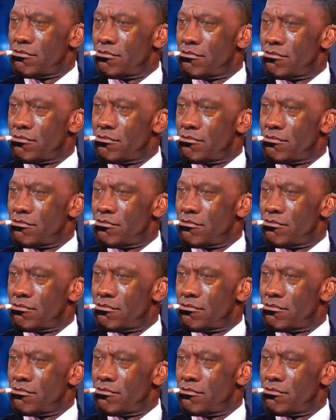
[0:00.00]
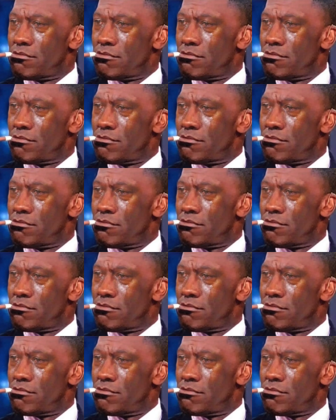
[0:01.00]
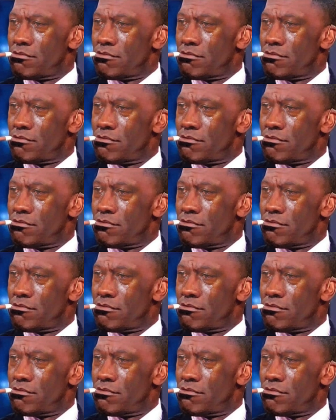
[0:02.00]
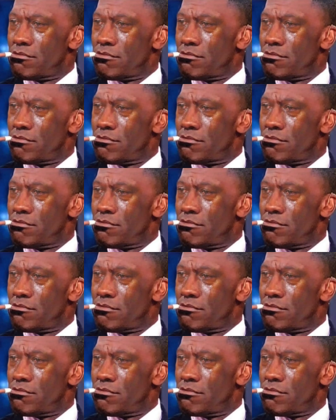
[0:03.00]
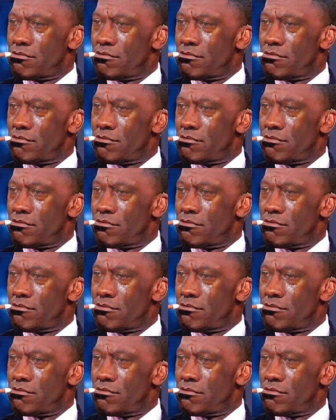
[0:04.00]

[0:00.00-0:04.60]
The person shown says nothing.